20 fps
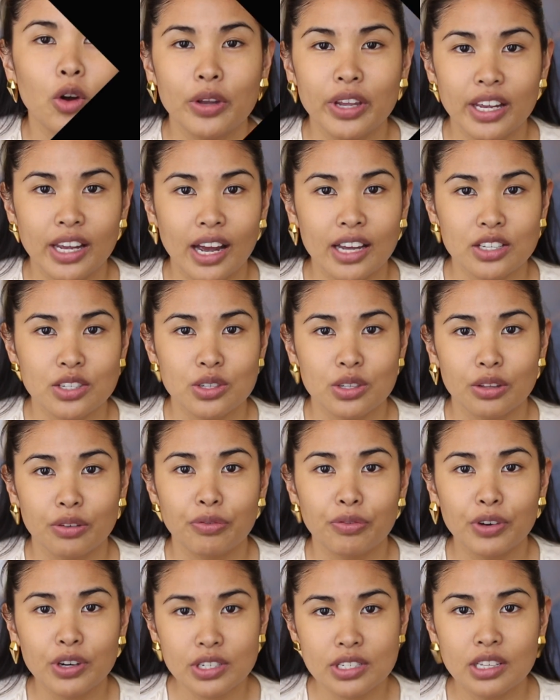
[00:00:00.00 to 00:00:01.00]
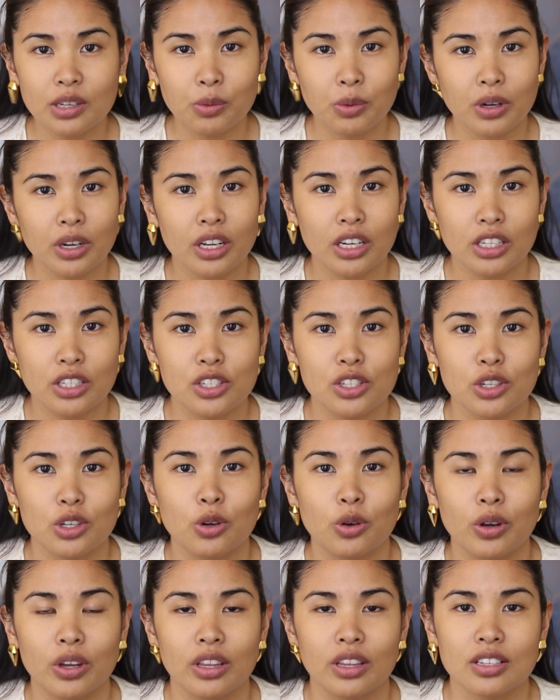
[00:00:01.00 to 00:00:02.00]
Okay guys, so the first thing we're going to
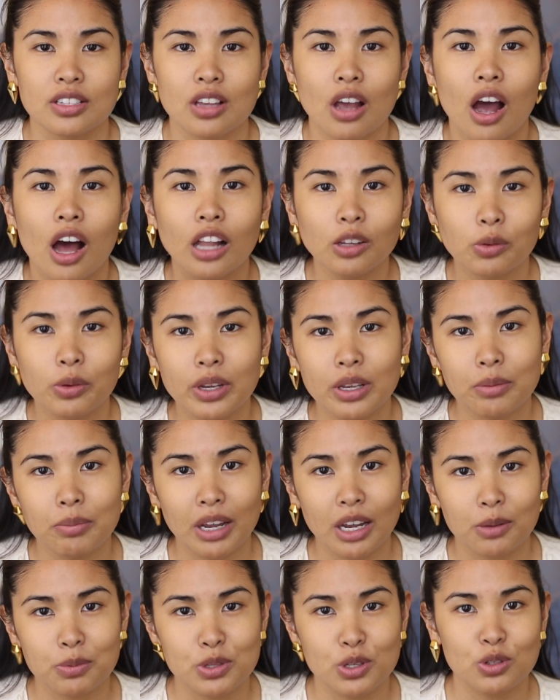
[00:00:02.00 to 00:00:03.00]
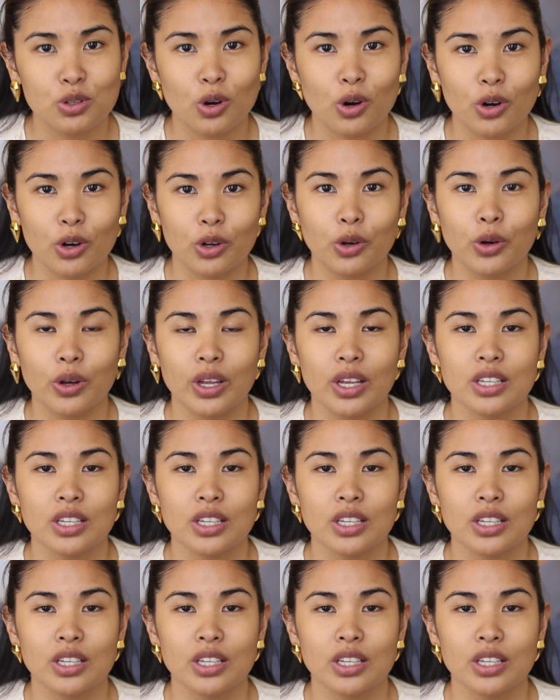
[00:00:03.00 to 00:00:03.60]
do in this Halloween makeup tutorial